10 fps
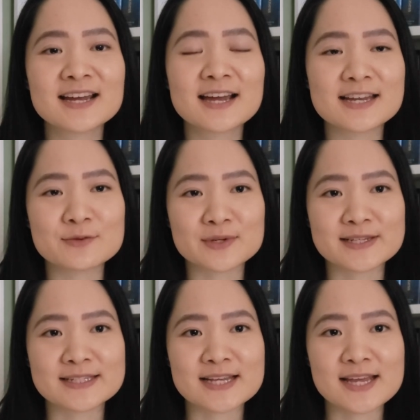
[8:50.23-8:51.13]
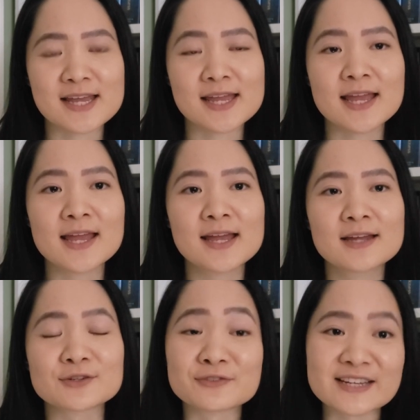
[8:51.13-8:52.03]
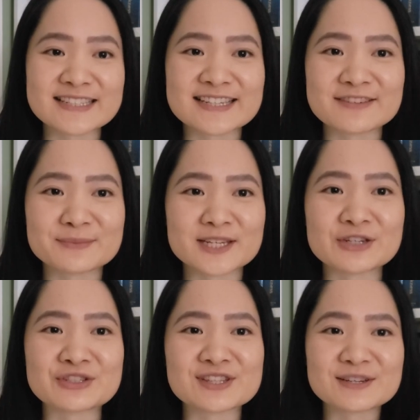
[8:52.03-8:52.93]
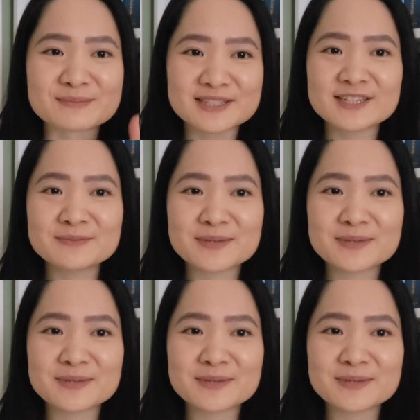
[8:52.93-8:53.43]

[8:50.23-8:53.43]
I do want to say don't forget to give me a huge thumbs up,